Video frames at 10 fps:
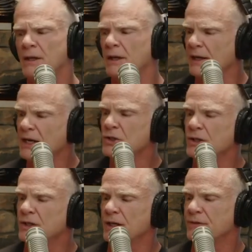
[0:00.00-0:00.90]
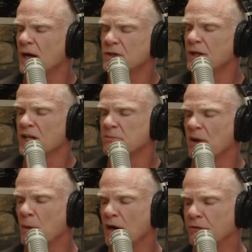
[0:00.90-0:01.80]
And I should ask
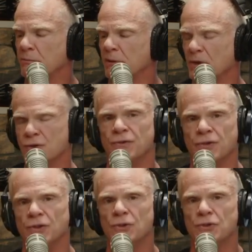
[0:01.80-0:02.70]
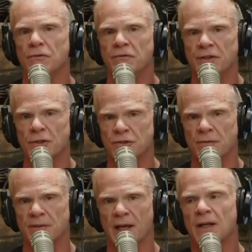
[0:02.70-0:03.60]
my wife for permission to use her videos
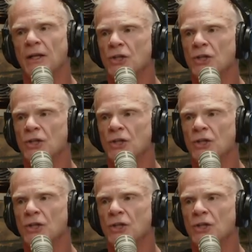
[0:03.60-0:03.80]
from that.